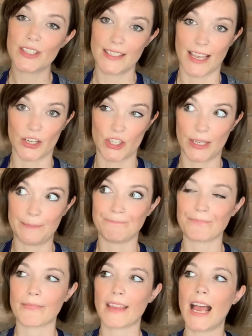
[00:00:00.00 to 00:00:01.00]
section,
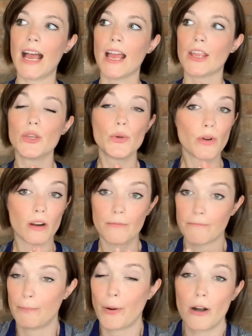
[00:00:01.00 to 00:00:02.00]
you are
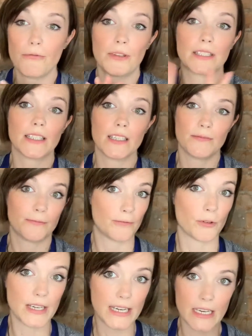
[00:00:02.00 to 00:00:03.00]
perfectly
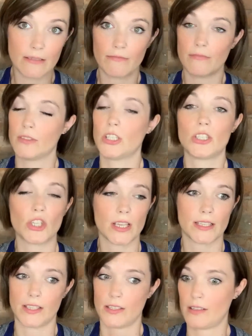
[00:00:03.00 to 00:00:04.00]
free to
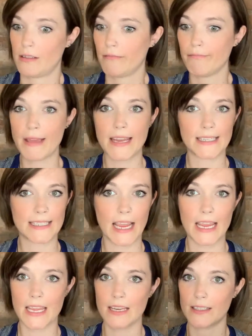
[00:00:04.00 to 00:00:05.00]
just
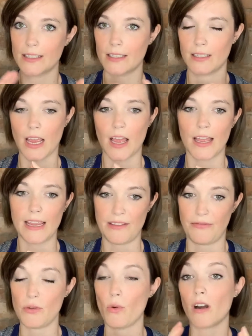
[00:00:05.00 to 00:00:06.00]
meditate
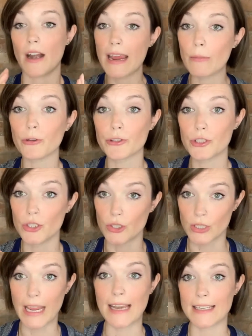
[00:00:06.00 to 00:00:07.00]
if you are able to
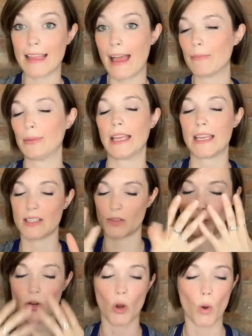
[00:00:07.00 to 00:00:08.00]
get to that place
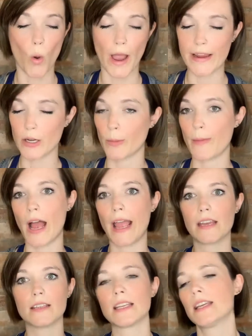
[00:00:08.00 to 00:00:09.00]
where you can quiet your
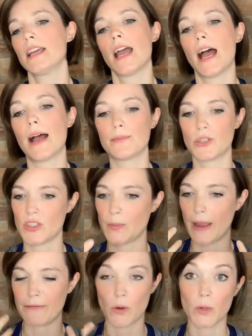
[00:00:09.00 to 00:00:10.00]
mind just
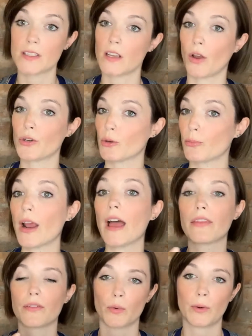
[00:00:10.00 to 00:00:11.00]
by focusing on your
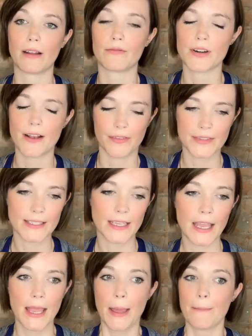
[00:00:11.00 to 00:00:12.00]
breath or whatever else.
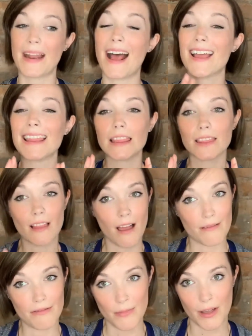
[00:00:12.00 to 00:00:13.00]
But I
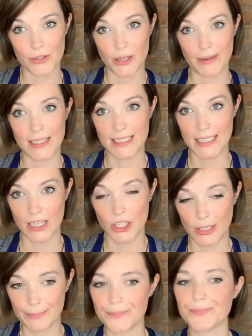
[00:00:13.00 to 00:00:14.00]
love mantra
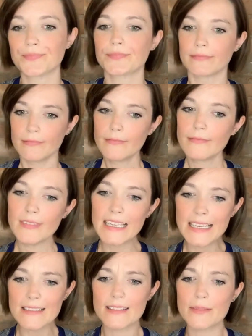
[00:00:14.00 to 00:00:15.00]
meditation.
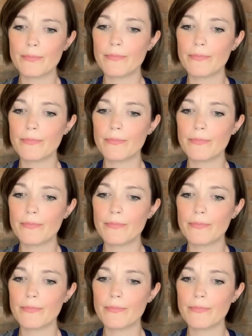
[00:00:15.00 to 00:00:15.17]
It's